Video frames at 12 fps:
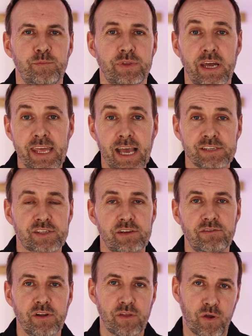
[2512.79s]
But then he asks
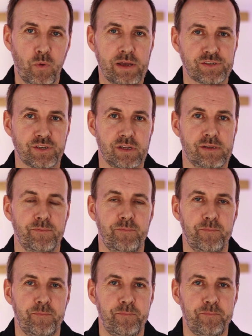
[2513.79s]
her another question.
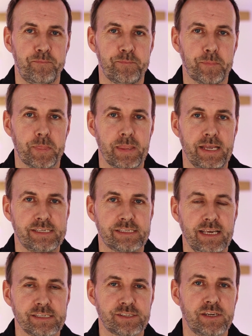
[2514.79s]
He
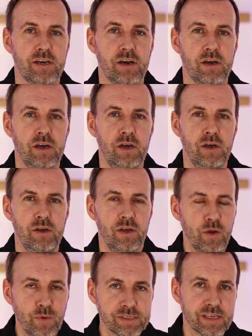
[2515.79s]
says to her,
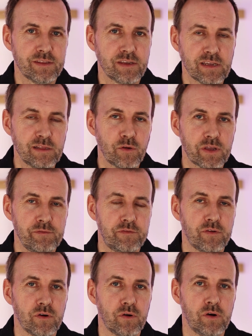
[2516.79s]
"Who is it that you're looking
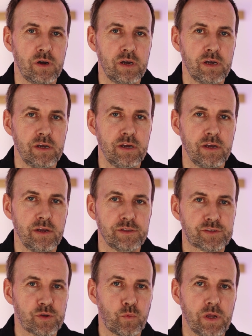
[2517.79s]
for?"
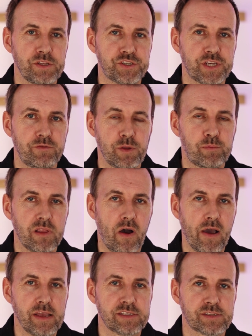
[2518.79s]
To which she
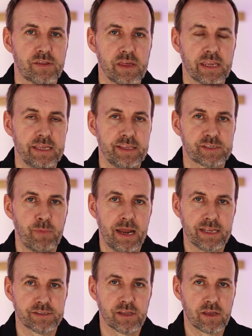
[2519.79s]
replies, thinking this
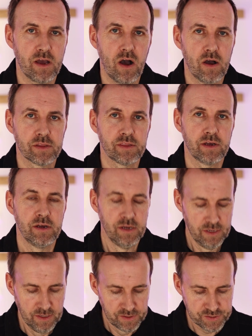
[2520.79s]
man is the gardener,
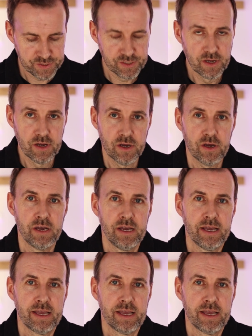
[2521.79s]
"Sir,